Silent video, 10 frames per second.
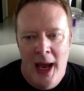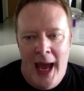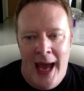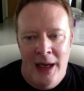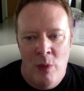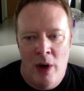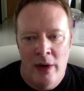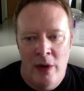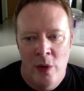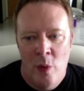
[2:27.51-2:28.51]

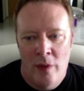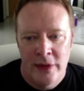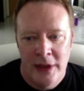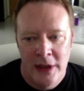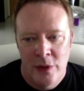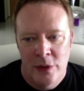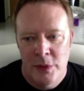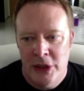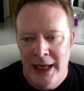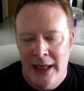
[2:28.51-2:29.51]
anyone who wants to use
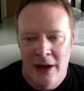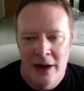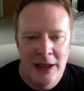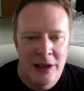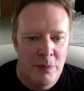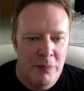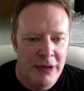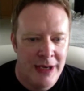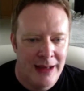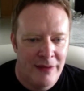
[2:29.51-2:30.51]
machine learning to
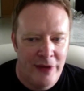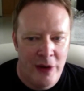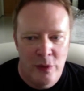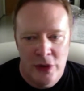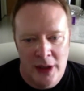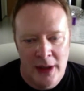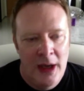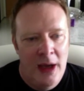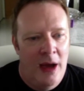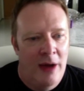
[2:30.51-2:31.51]
predict the future,
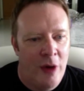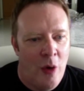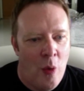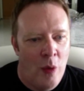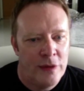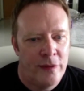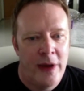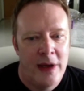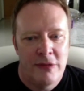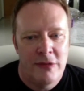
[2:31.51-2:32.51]
of course,
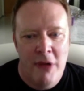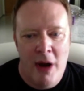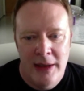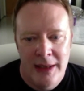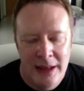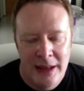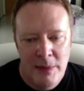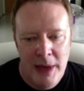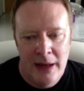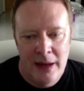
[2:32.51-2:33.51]
fits right into the
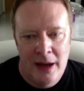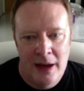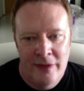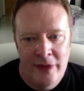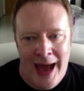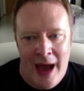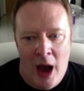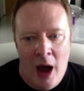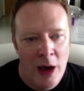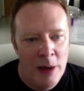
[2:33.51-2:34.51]
middle of that
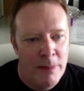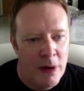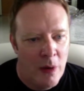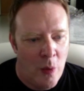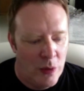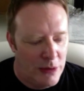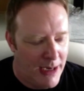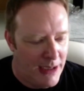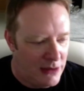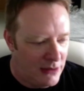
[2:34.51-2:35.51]
hyper
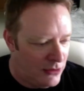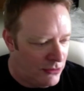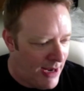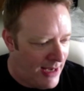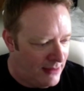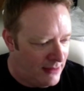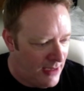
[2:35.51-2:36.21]
automation trend.